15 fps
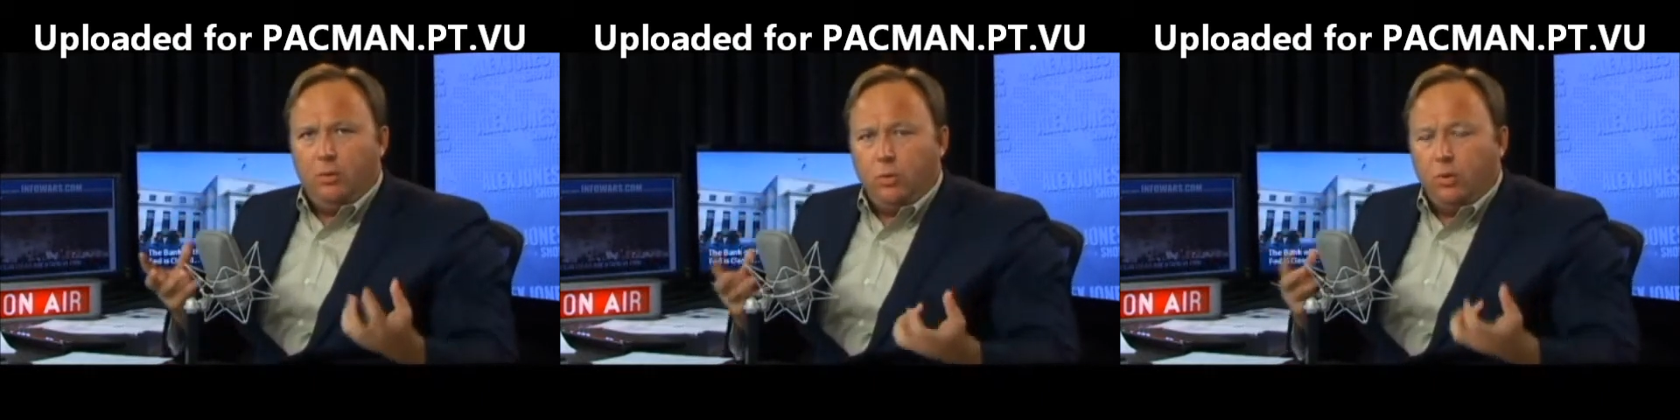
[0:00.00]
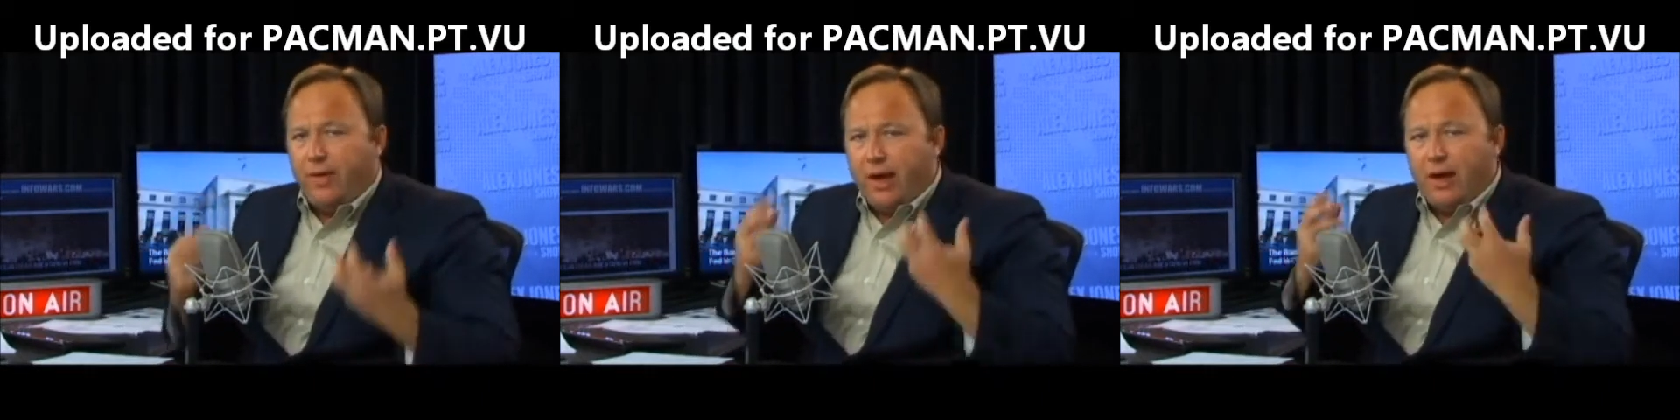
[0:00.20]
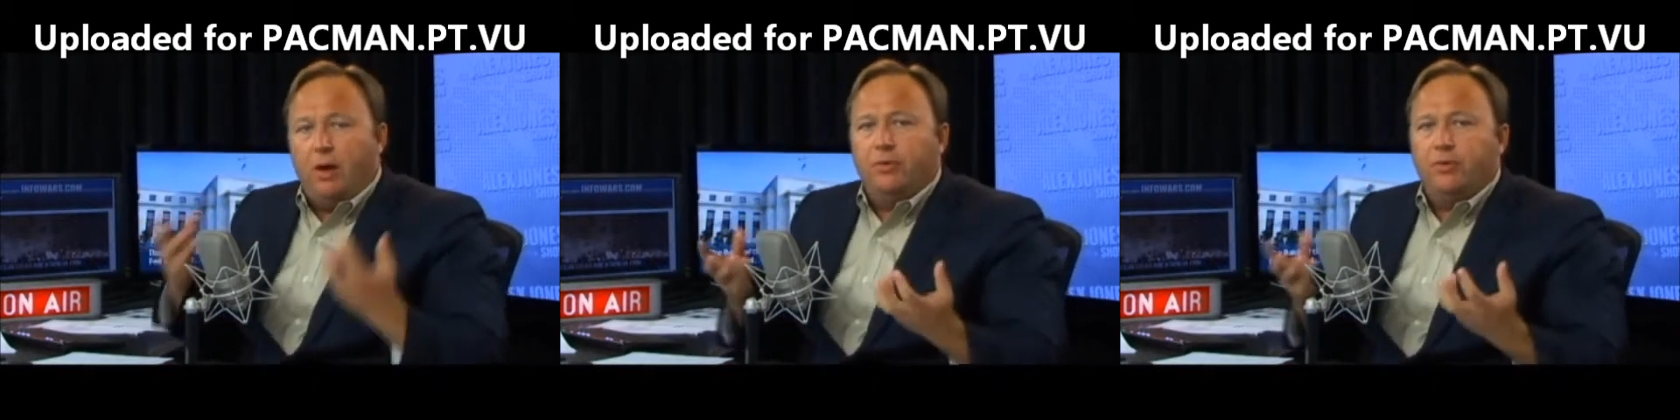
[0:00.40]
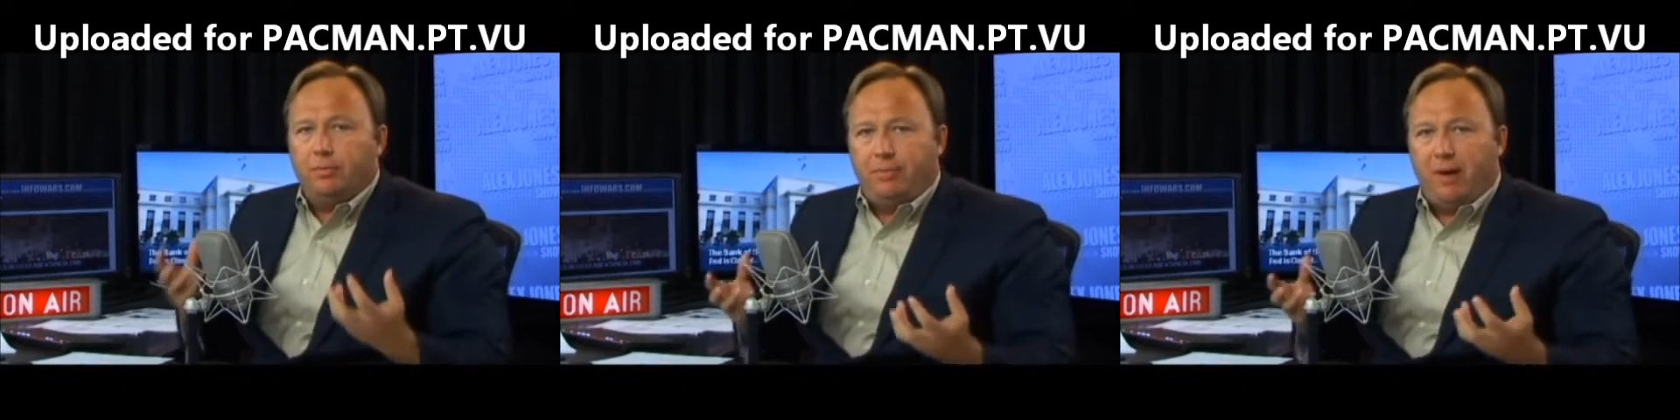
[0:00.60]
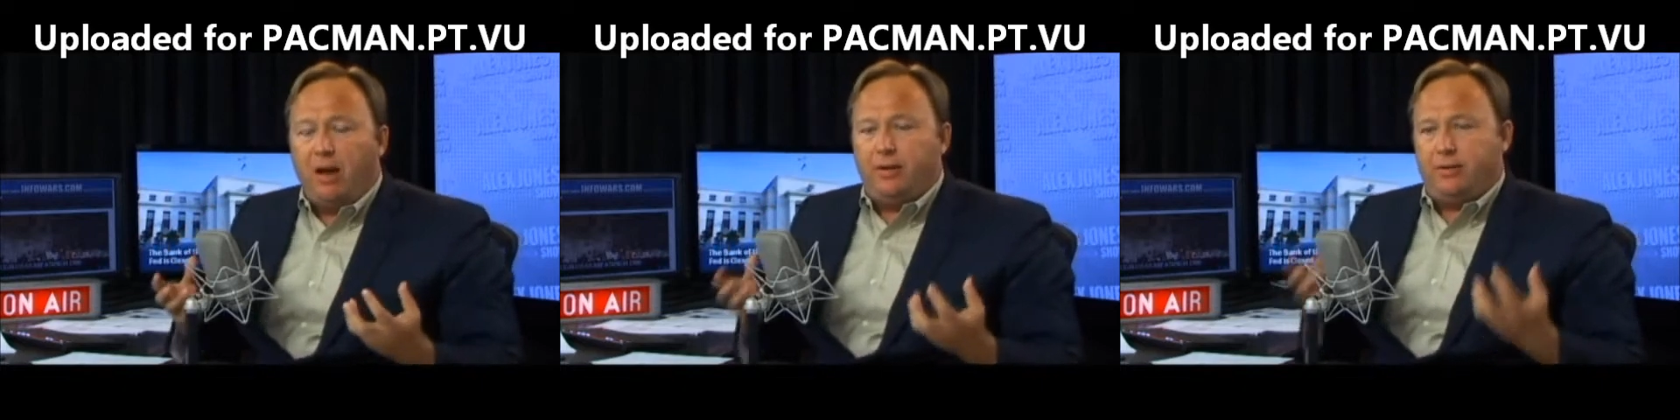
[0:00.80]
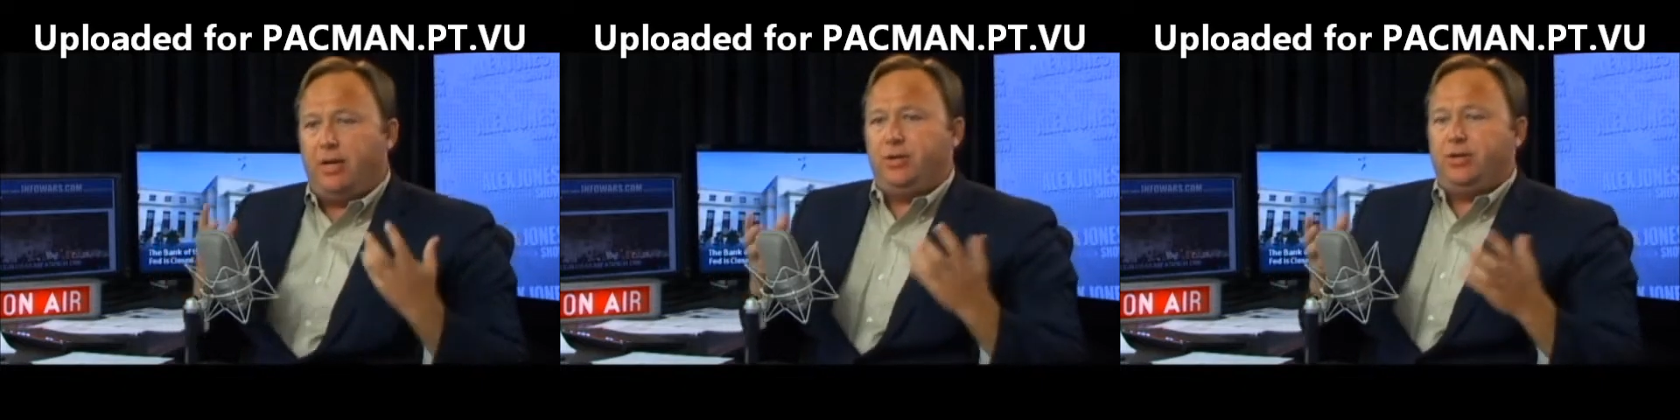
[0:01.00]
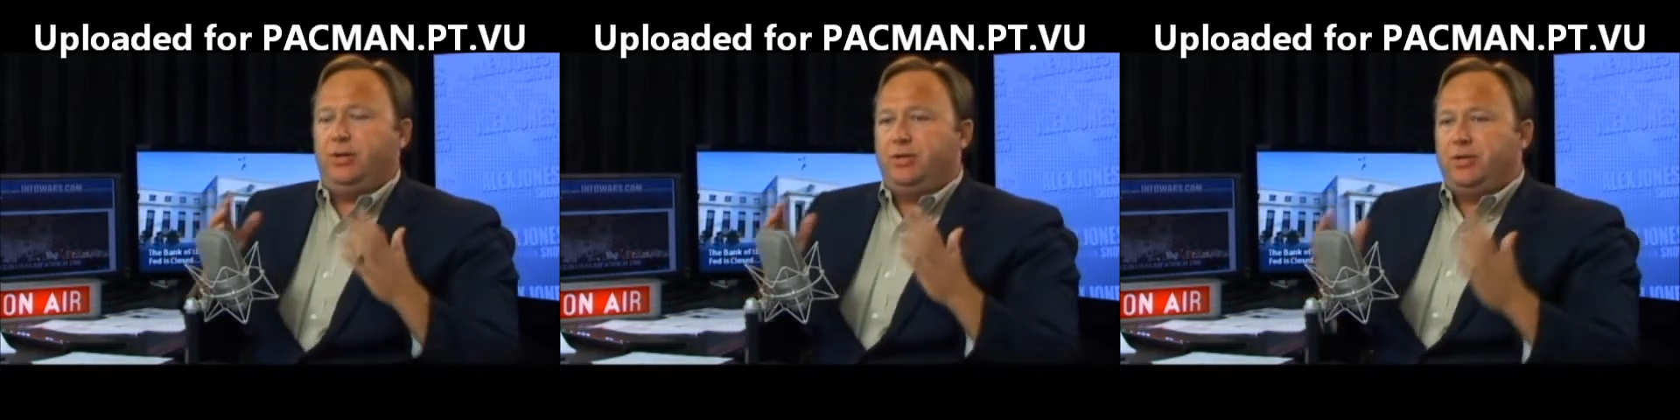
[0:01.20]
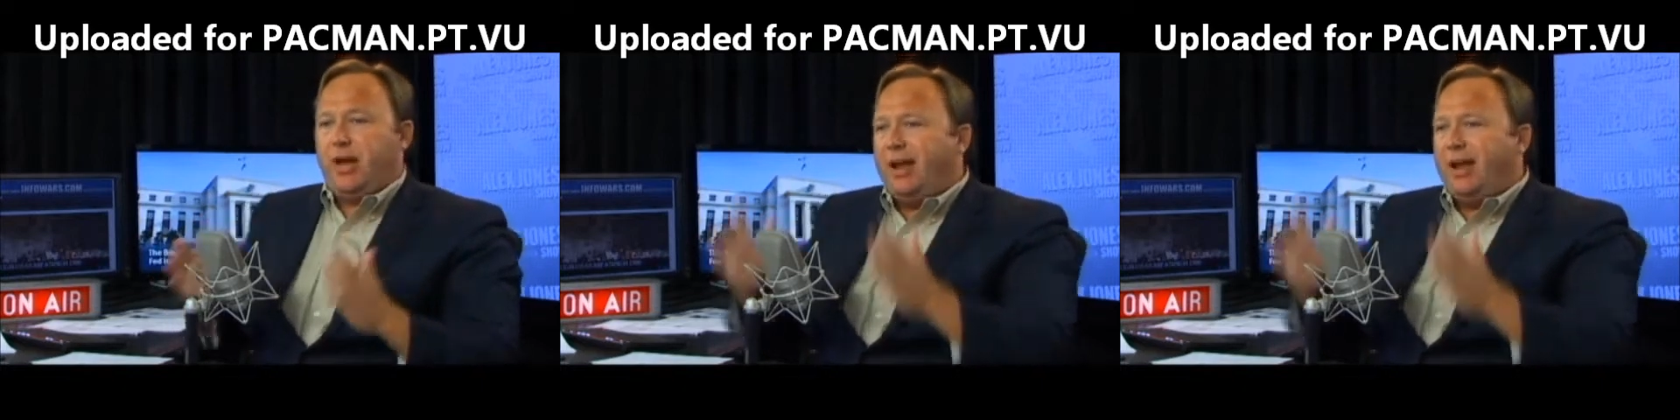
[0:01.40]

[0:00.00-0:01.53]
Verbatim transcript: where they own your politicians.